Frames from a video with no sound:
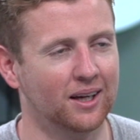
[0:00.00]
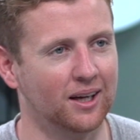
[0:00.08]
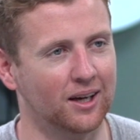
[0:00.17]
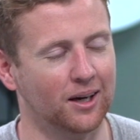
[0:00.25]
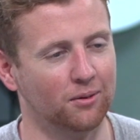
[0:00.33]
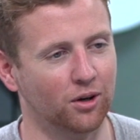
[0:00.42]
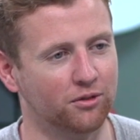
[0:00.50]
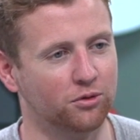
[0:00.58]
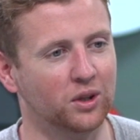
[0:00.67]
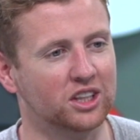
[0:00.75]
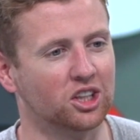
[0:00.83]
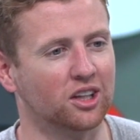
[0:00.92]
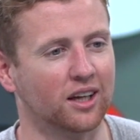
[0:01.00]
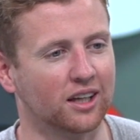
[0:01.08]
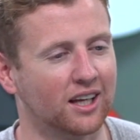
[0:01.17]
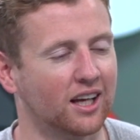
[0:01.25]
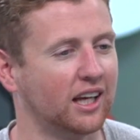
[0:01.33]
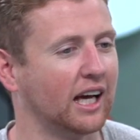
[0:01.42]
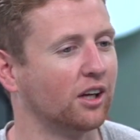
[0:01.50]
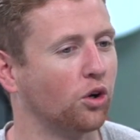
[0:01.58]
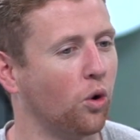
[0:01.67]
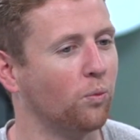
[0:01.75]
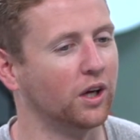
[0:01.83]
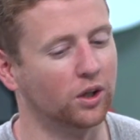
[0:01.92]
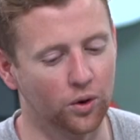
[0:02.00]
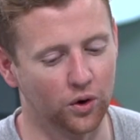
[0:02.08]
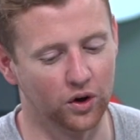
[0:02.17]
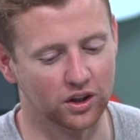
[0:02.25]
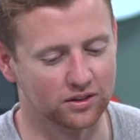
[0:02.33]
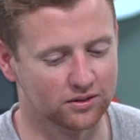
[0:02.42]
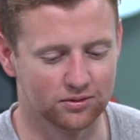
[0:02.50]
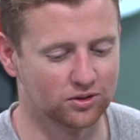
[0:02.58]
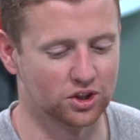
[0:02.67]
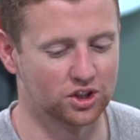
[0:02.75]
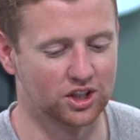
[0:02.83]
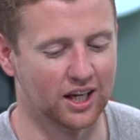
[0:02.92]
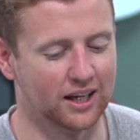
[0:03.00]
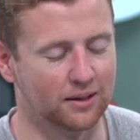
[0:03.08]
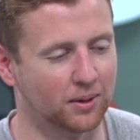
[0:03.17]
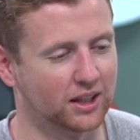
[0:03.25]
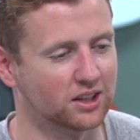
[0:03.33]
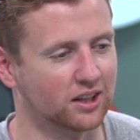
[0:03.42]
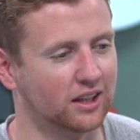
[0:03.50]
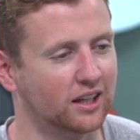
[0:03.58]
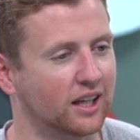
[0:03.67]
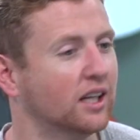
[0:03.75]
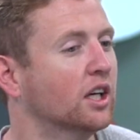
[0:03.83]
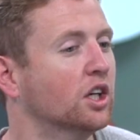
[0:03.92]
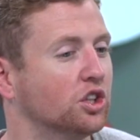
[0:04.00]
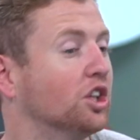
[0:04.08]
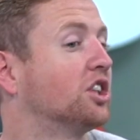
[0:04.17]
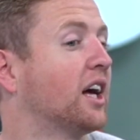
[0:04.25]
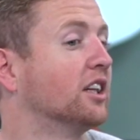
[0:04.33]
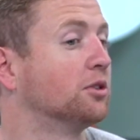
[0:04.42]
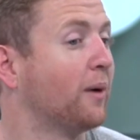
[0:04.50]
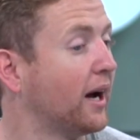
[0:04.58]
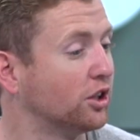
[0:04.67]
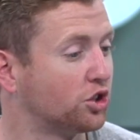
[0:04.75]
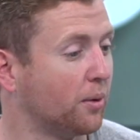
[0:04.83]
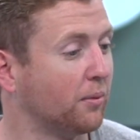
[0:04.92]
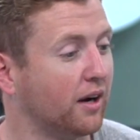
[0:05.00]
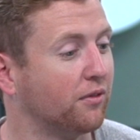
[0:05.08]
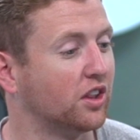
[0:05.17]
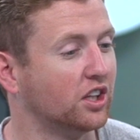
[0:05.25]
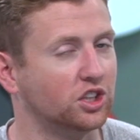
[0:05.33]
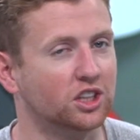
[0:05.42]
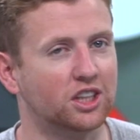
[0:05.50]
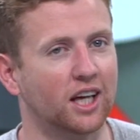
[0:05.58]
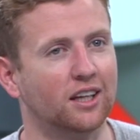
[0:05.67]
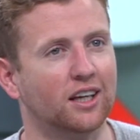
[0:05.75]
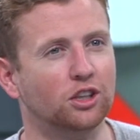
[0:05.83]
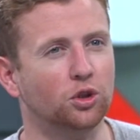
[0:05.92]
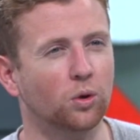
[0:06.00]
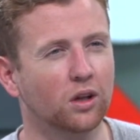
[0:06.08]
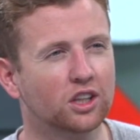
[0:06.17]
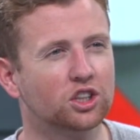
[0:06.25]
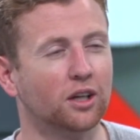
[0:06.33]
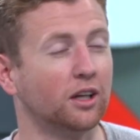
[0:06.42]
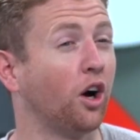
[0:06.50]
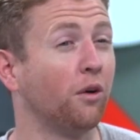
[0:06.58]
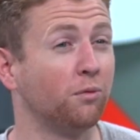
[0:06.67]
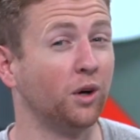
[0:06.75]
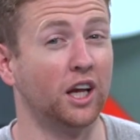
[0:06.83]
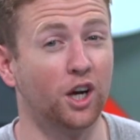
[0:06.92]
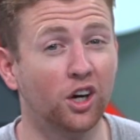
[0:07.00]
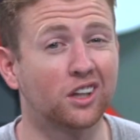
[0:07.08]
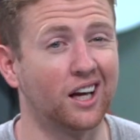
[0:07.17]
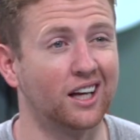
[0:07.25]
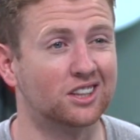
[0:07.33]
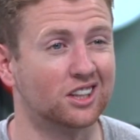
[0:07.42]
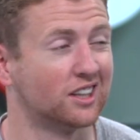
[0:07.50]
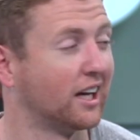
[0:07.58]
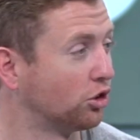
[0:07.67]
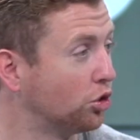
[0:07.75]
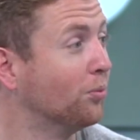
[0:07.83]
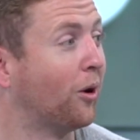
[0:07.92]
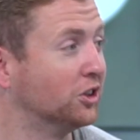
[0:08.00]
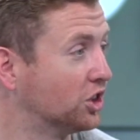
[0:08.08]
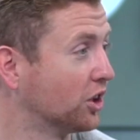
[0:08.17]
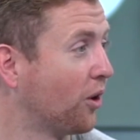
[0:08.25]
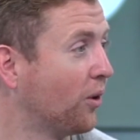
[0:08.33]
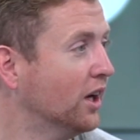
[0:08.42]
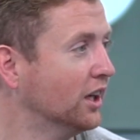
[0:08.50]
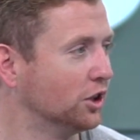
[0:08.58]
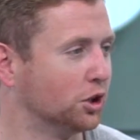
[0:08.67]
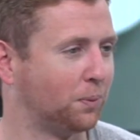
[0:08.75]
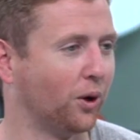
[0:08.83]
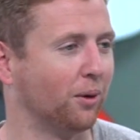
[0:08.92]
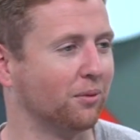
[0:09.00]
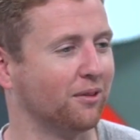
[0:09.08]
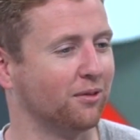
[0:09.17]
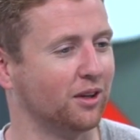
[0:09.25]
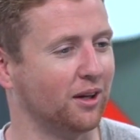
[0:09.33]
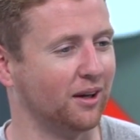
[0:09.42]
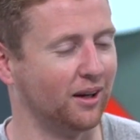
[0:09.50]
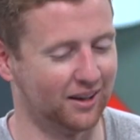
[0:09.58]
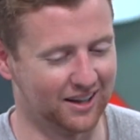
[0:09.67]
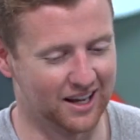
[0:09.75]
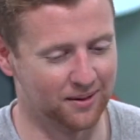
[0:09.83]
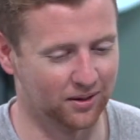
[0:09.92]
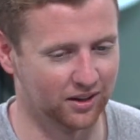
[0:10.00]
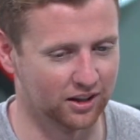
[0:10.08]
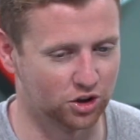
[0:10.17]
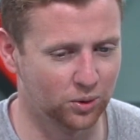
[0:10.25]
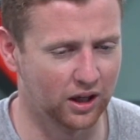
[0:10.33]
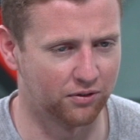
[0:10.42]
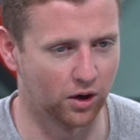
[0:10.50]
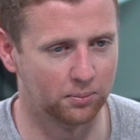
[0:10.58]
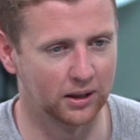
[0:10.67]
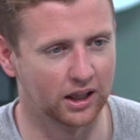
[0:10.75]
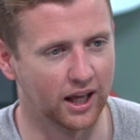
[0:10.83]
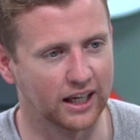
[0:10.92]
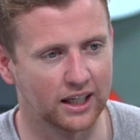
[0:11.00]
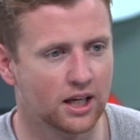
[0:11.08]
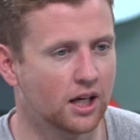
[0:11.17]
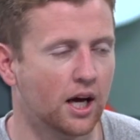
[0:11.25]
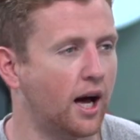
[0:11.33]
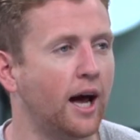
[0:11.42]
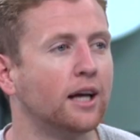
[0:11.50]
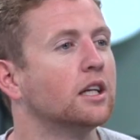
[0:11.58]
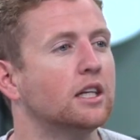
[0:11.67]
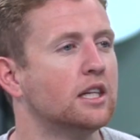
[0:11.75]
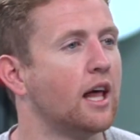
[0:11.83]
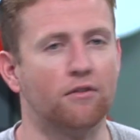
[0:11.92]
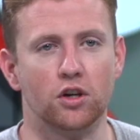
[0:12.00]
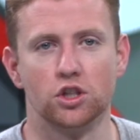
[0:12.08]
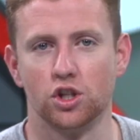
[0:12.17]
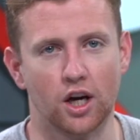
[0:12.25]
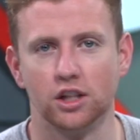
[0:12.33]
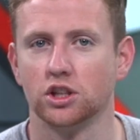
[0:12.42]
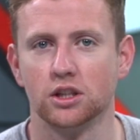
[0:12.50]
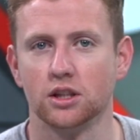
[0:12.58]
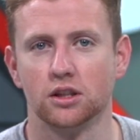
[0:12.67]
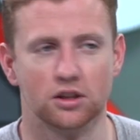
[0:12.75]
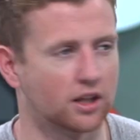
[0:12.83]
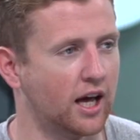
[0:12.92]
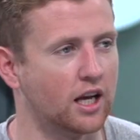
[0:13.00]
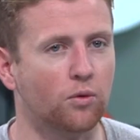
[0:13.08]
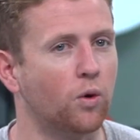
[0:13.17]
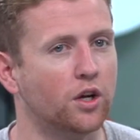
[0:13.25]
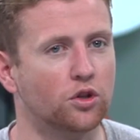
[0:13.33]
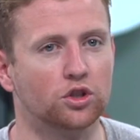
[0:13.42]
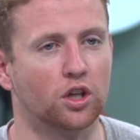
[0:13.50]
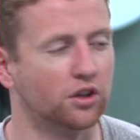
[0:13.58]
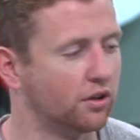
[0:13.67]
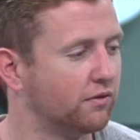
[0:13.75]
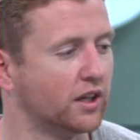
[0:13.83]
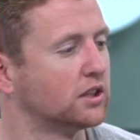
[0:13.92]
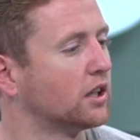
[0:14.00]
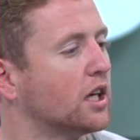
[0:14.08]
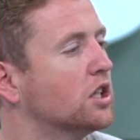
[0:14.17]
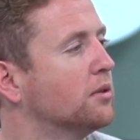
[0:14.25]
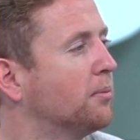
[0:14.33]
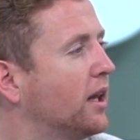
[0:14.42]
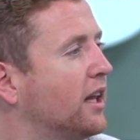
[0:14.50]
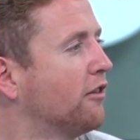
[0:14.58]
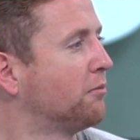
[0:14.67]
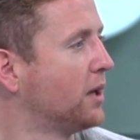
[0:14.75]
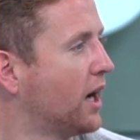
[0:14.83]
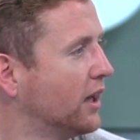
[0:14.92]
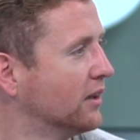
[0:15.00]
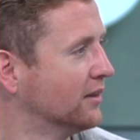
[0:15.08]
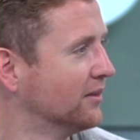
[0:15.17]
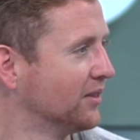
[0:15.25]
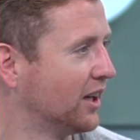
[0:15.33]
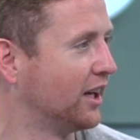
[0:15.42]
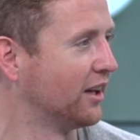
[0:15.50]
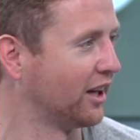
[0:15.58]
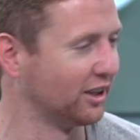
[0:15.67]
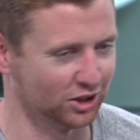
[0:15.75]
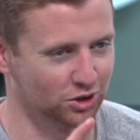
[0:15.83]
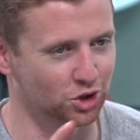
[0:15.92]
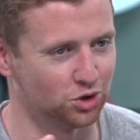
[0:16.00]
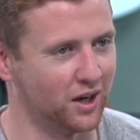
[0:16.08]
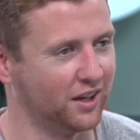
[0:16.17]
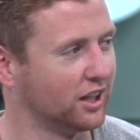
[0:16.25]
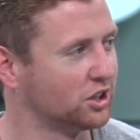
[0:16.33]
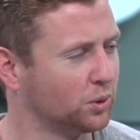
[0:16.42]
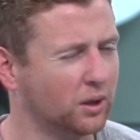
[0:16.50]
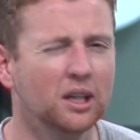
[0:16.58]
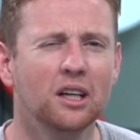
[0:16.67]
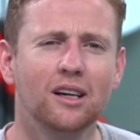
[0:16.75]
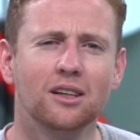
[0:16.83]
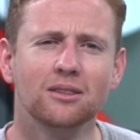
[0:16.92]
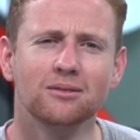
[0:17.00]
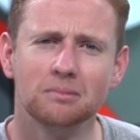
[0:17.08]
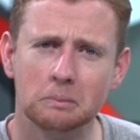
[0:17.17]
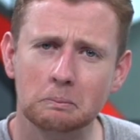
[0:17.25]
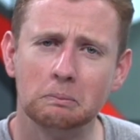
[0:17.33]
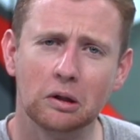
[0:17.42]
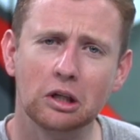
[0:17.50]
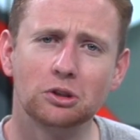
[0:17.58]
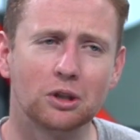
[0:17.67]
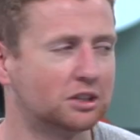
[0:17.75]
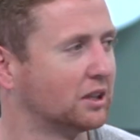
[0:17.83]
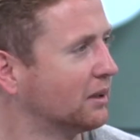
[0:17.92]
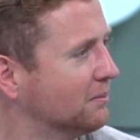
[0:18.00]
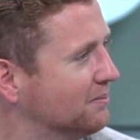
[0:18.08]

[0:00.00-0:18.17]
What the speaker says: of recent, like Kellyanne Conway going on saying basically that she stands by Trump and everything she said. And then you literally, in her case, it's like 2 months ago. You just pull up the tweet of her being like, I could never trust anyone who's under investigation by the FBI. And then like you just write next to it, huh, interesting.